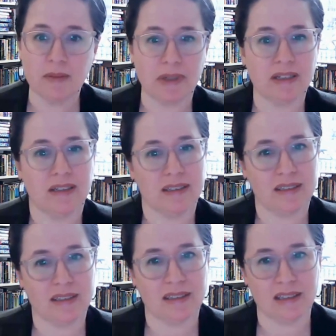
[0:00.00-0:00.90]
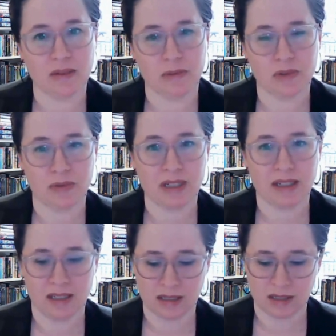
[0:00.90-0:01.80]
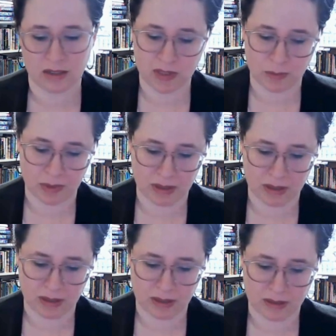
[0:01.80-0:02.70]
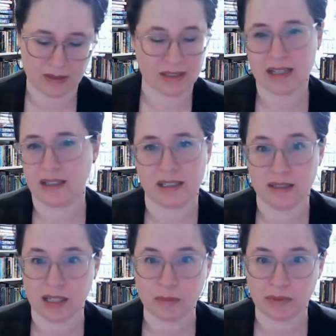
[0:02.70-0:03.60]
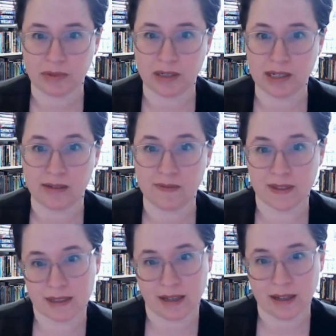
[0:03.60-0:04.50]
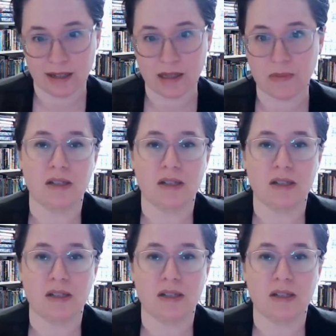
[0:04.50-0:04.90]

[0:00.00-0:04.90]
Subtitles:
but it was written to be slightly contemporary of the time,